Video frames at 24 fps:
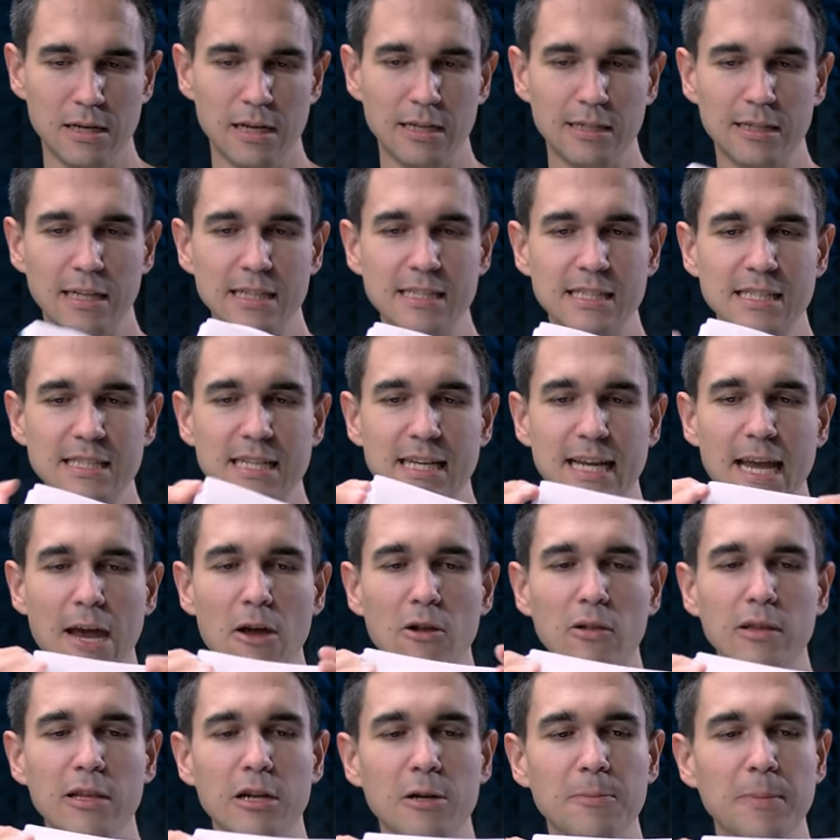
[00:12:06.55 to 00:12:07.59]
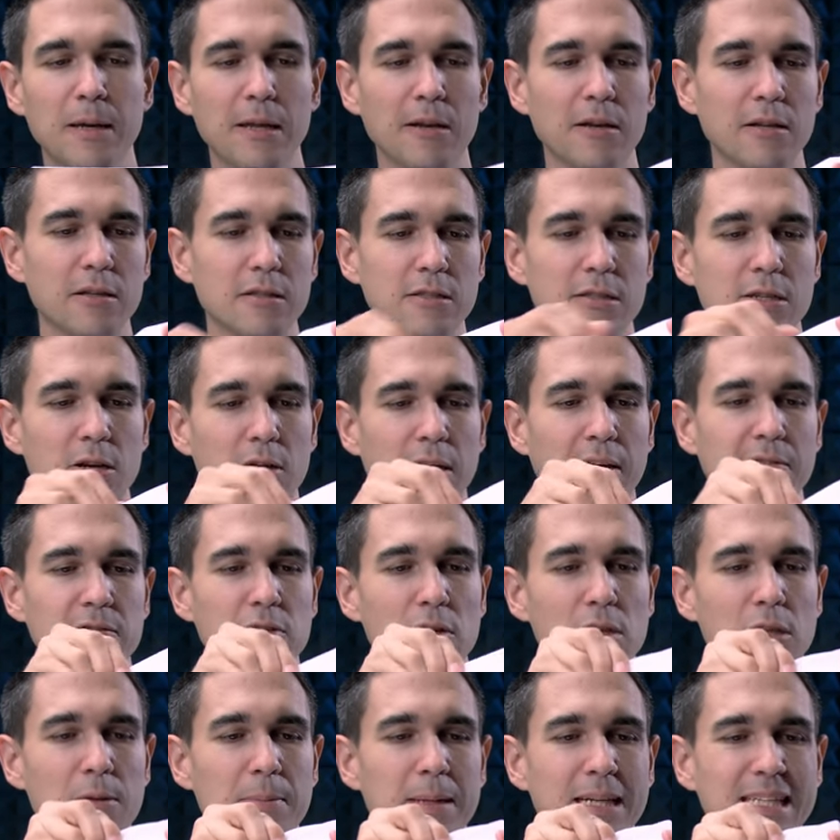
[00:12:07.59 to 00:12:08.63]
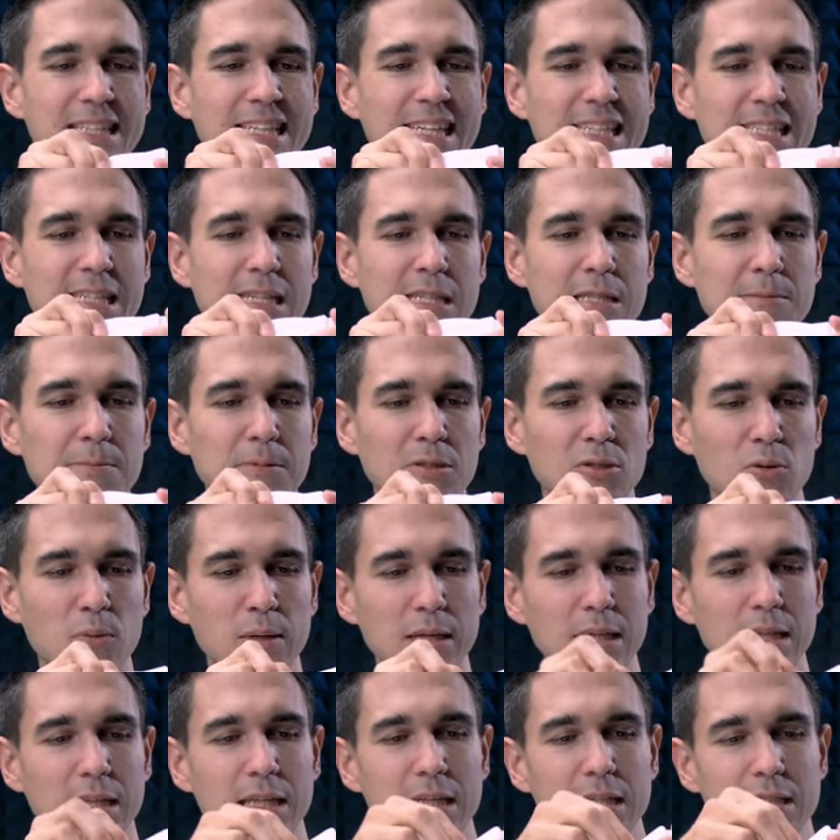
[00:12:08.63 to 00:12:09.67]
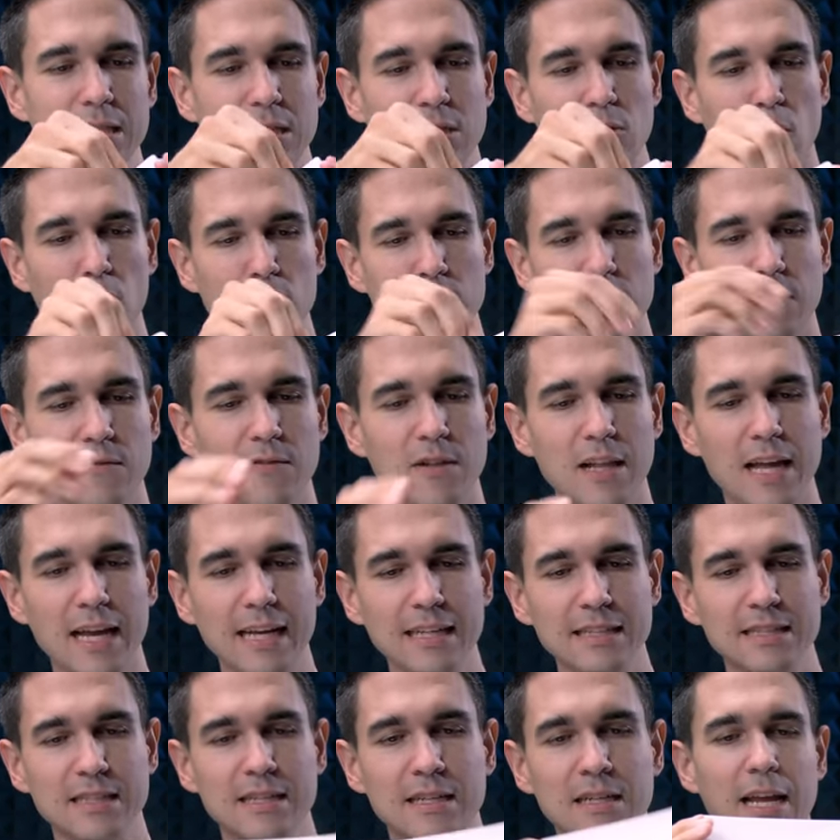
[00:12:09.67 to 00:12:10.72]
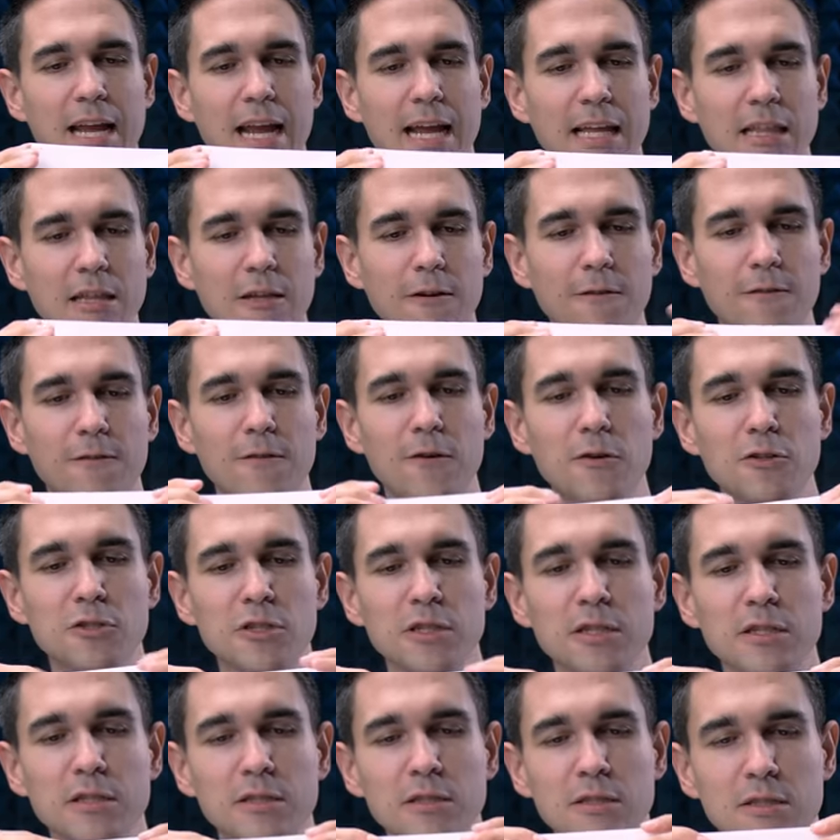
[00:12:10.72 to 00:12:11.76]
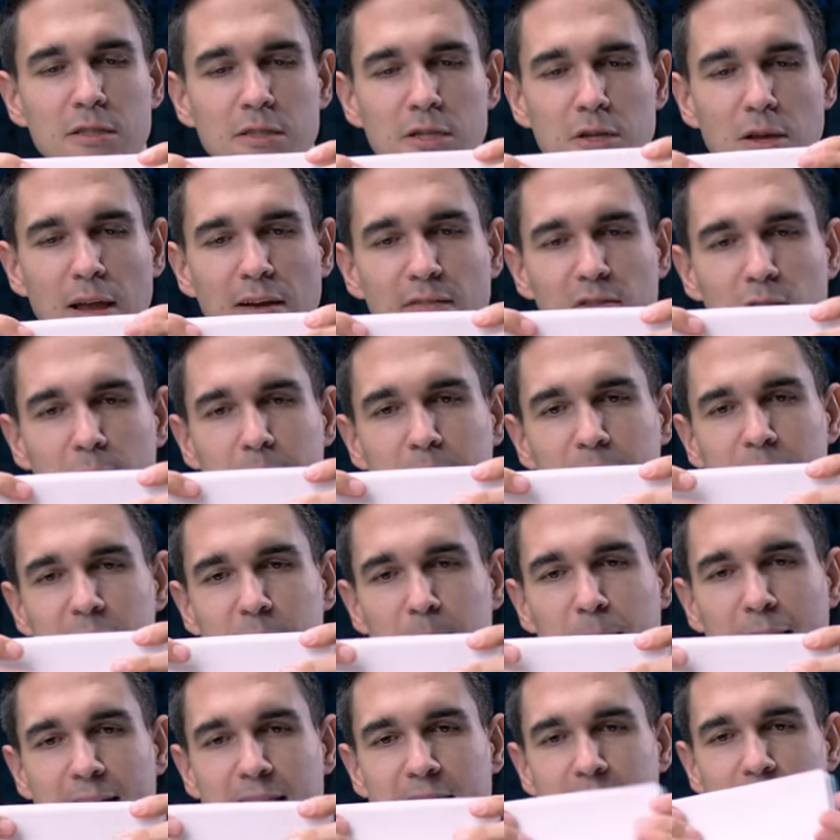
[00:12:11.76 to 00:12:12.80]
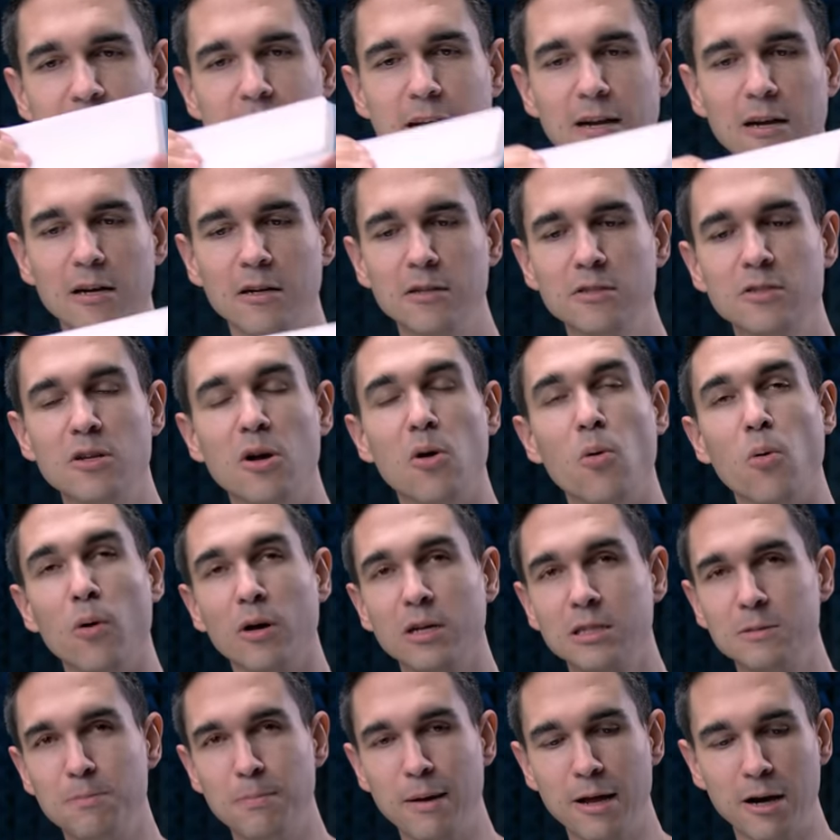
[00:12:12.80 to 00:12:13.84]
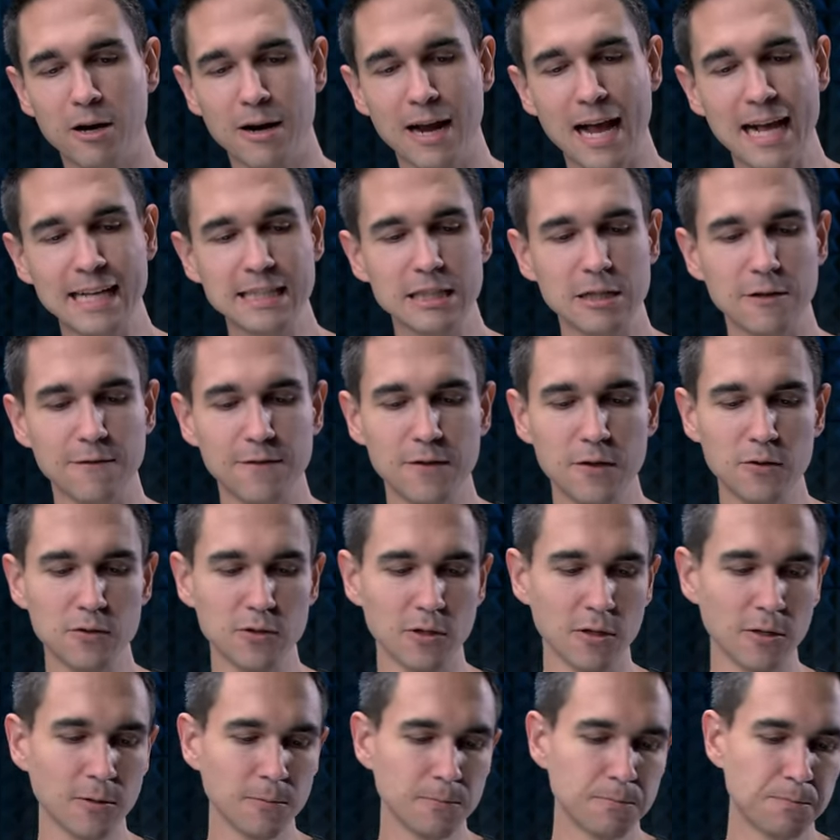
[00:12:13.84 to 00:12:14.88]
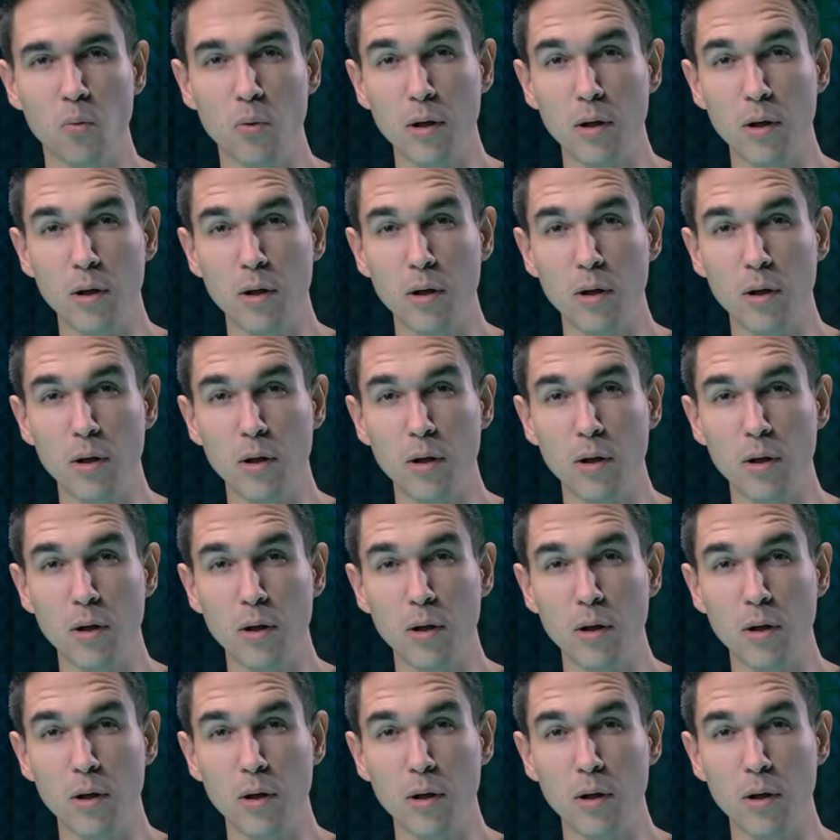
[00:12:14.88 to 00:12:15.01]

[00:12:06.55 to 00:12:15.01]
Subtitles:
does stick out a little bit, so it gives you a little bit of distance between the source of light and the diffusion, so you have a little bit of space in there, so it works better as a diffuser.